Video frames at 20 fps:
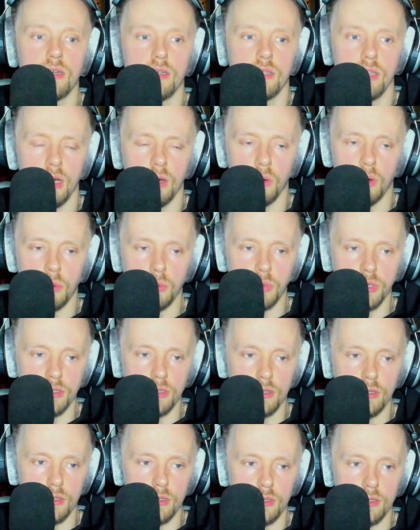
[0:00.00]
Now we
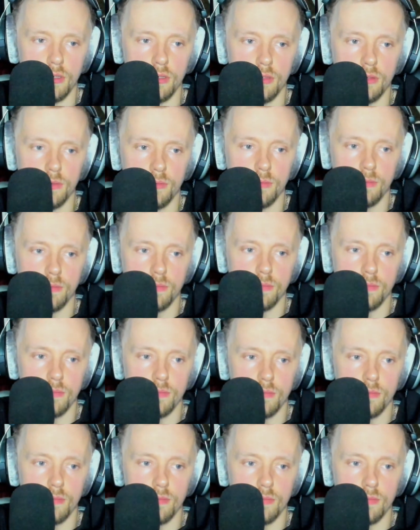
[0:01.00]
are
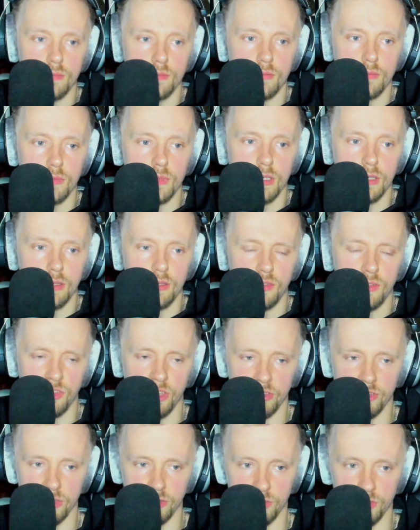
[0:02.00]

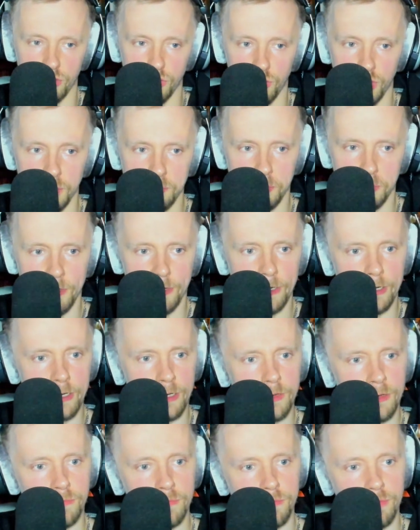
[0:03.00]
setting the grip
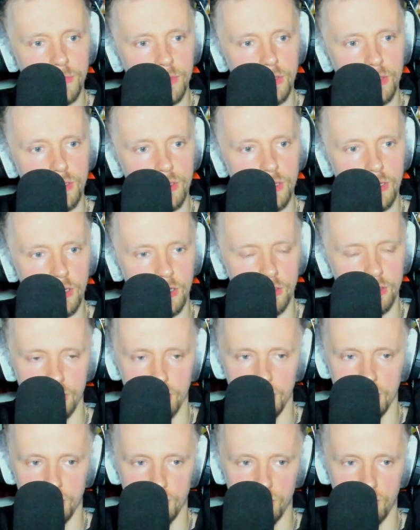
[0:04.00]
here, and
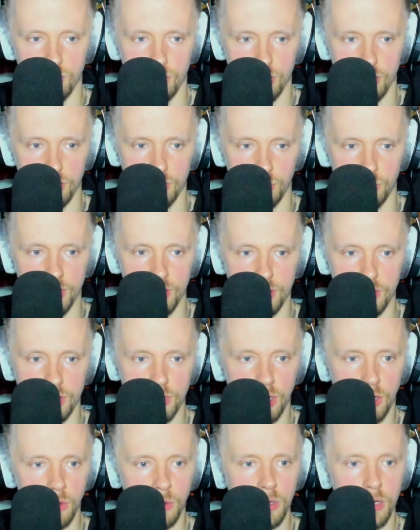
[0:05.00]
it's ready to
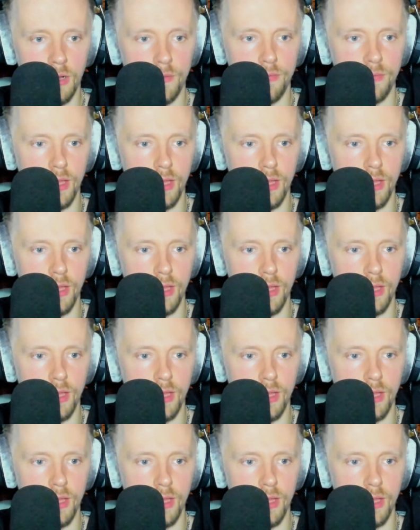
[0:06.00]
go.